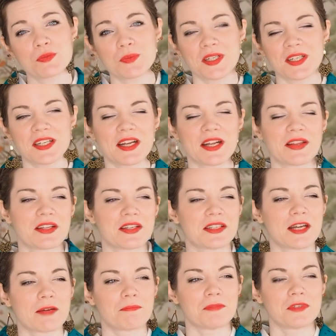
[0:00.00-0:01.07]
week and that
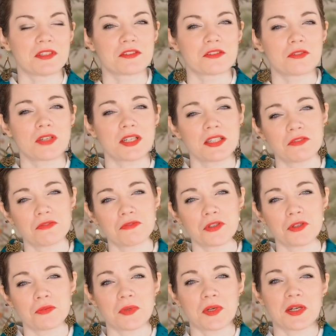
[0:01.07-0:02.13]
kept me distracted for
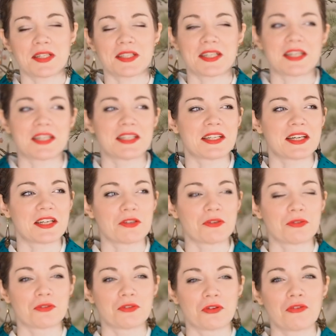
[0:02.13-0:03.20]
a while and I
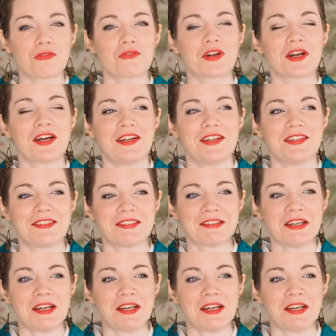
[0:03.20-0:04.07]
could not write